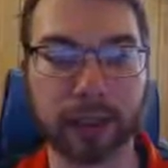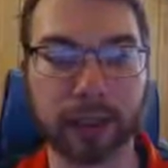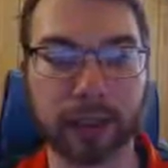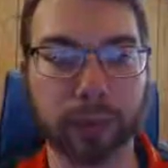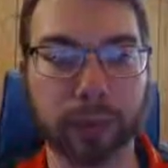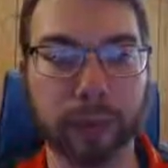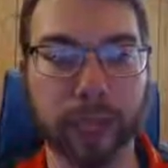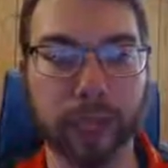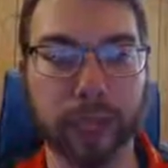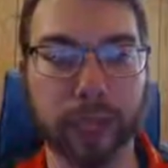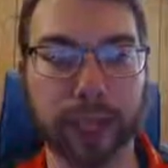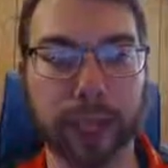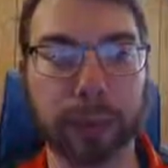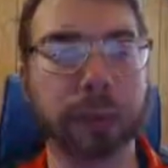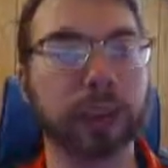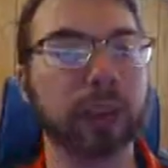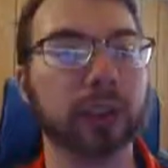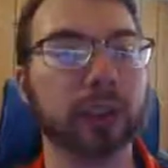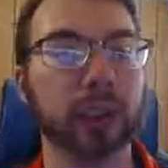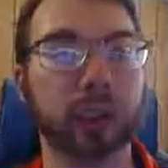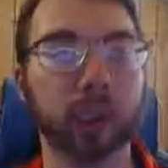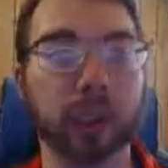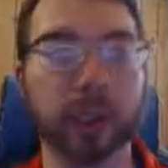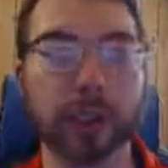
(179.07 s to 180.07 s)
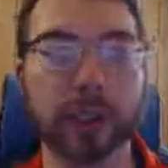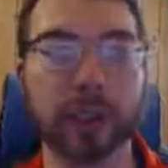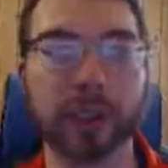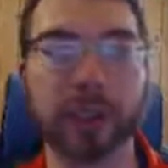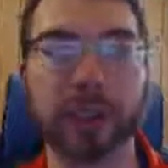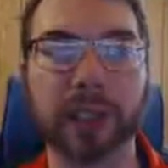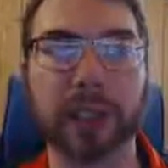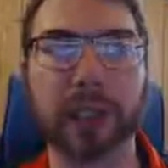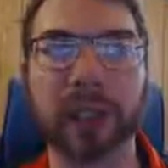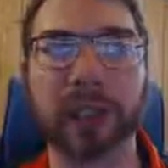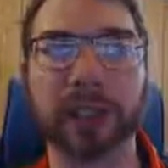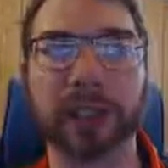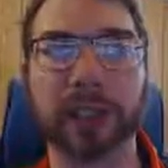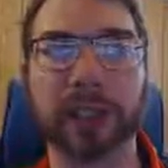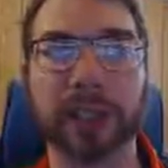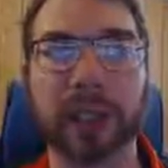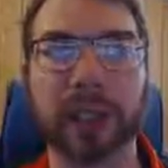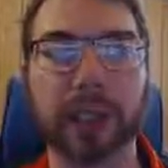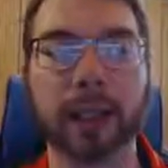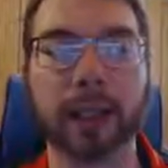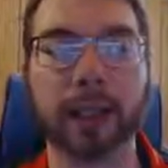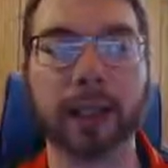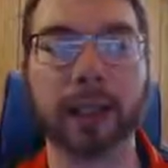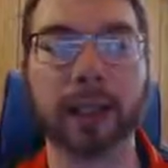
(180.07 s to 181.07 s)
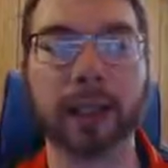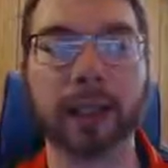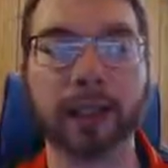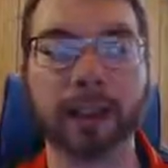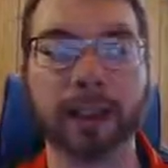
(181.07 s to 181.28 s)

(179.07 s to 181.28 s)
pay attention to what you see a lot of,